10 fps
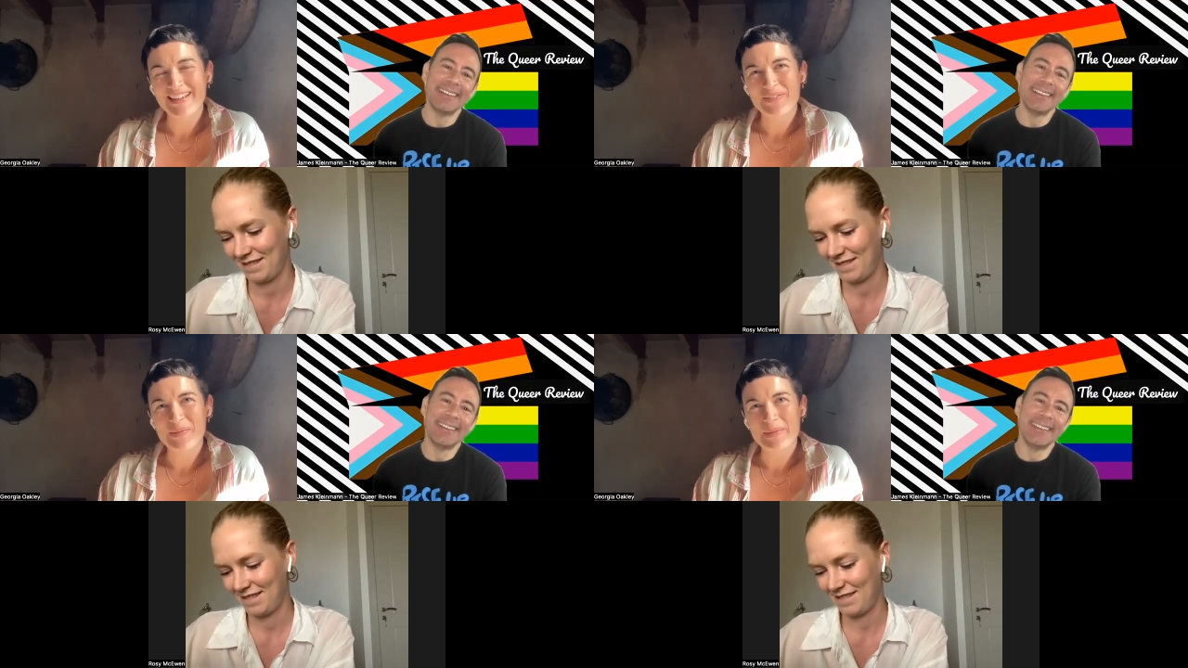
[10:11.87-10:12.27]

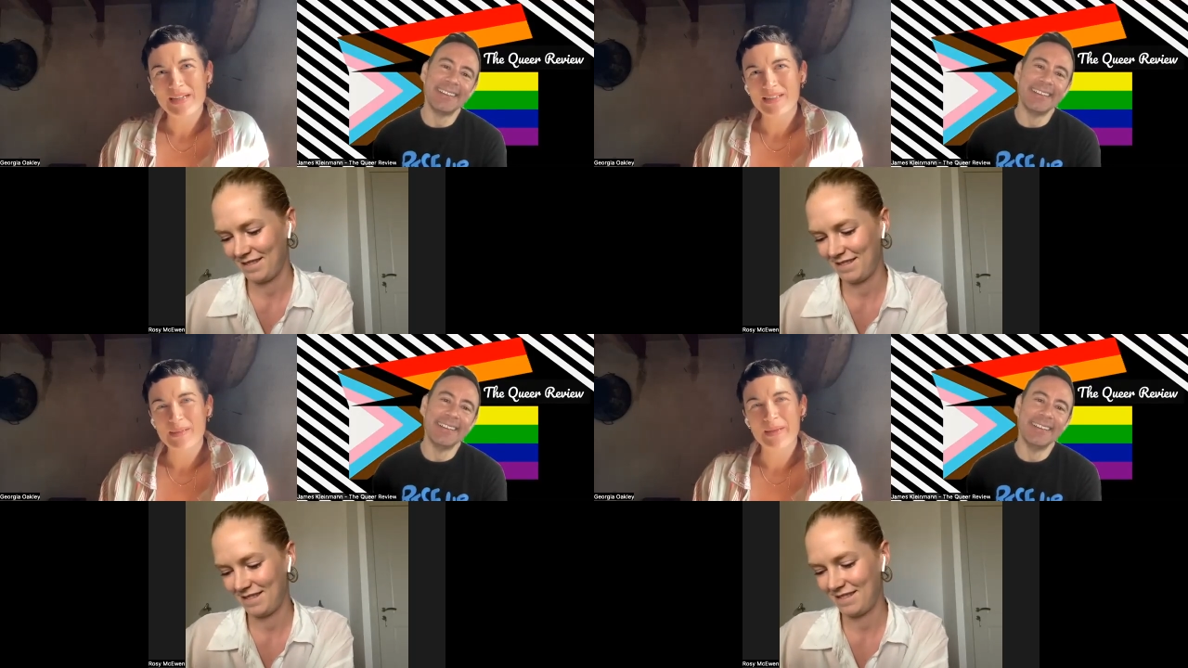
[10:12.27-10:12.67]
Speaker 1: I've not
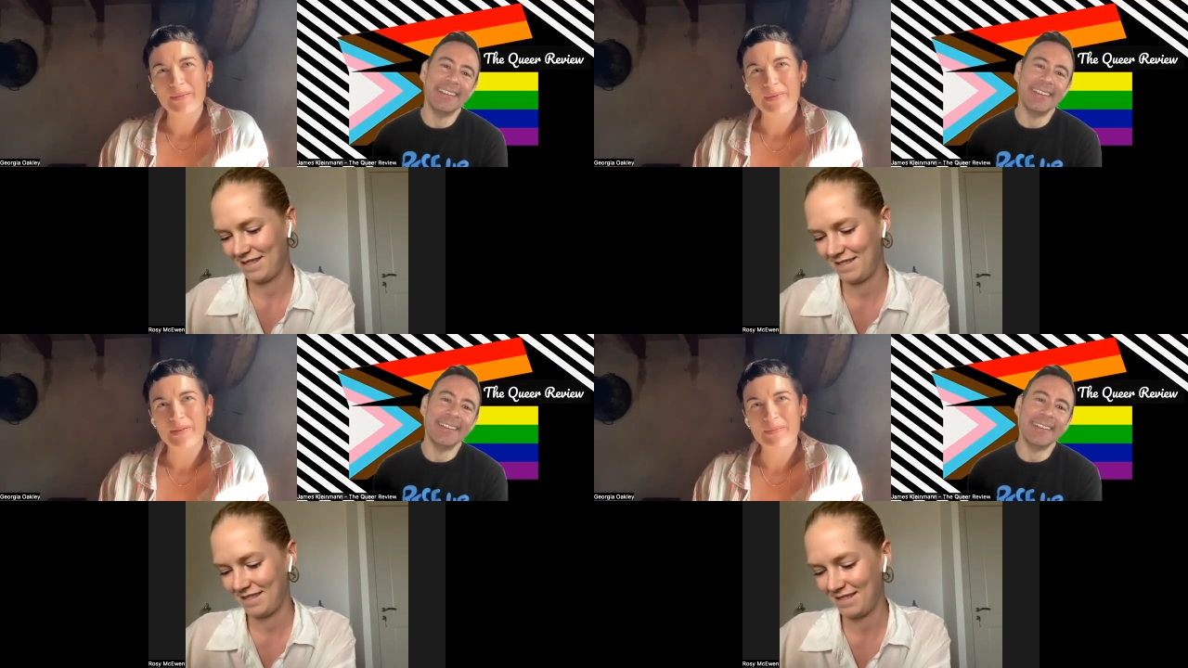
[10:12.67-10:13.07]
been asked about
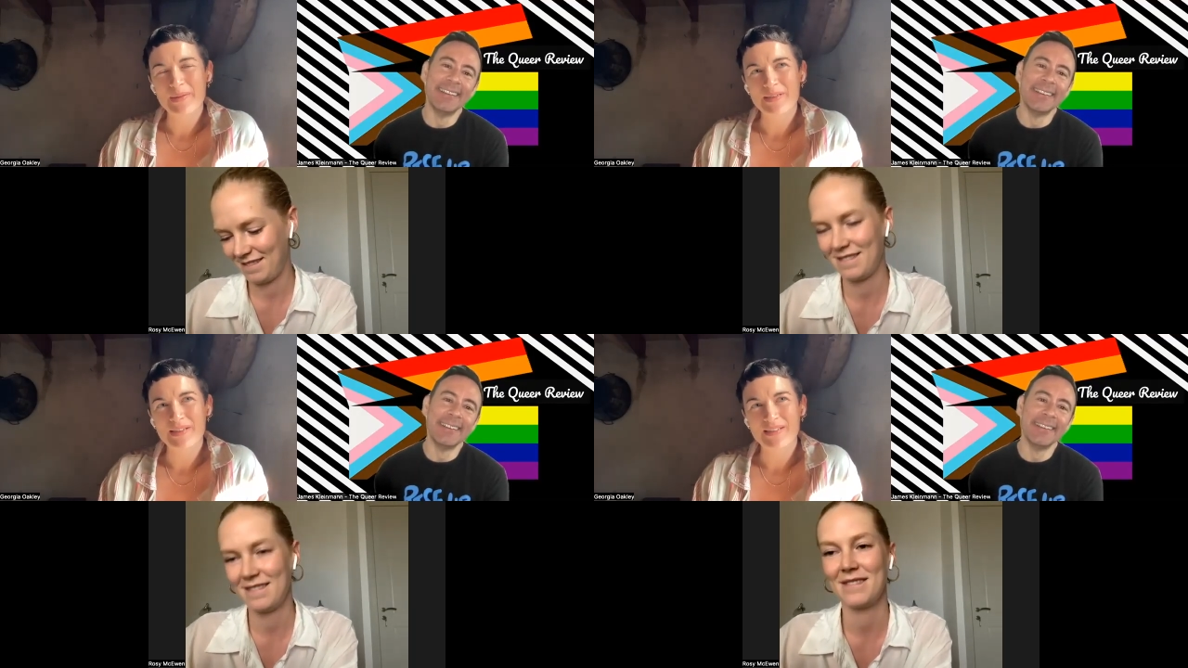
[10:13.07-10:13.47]
the mo
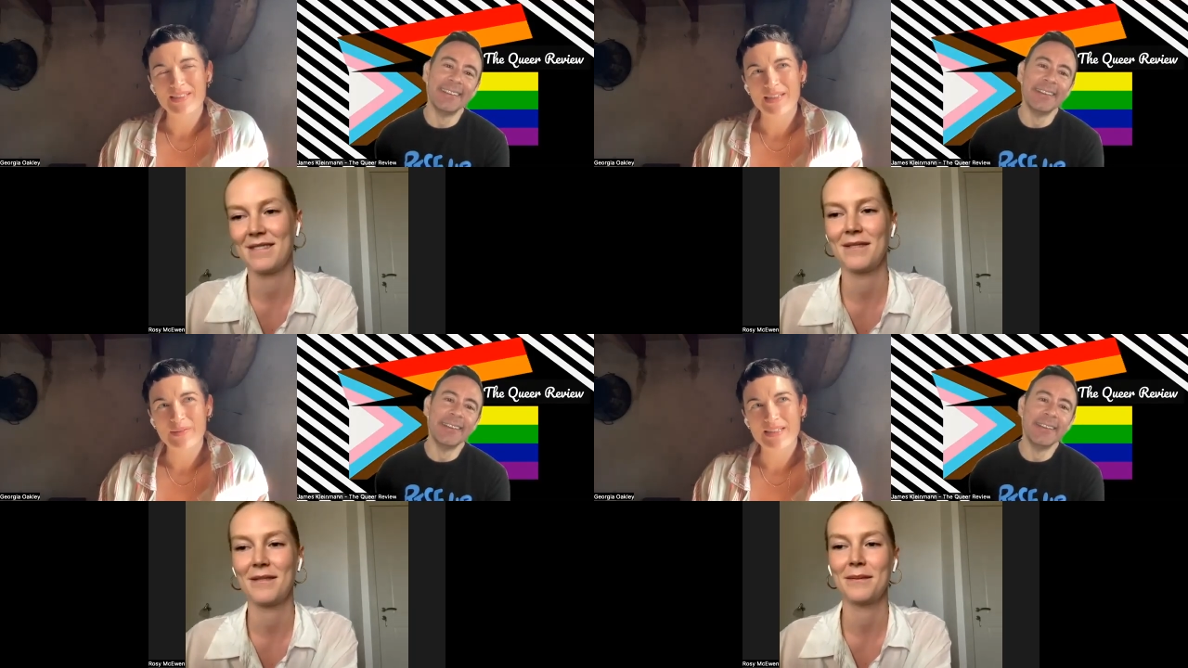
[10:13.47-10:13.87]
motorcycle
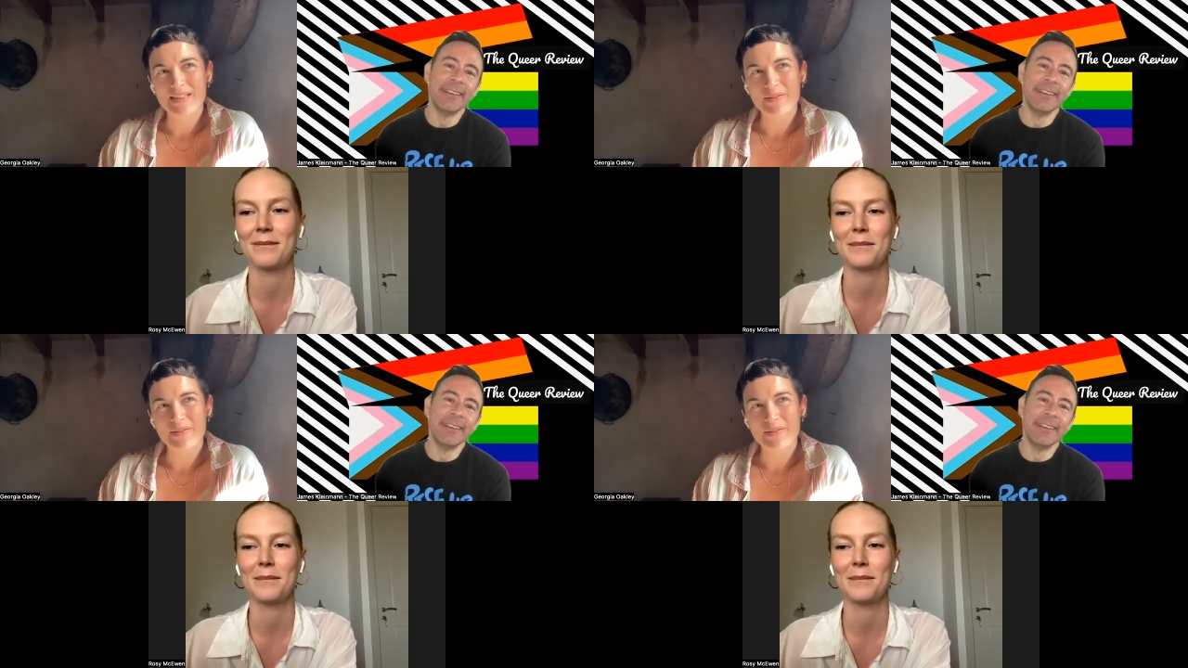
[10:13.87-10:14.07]
sequence,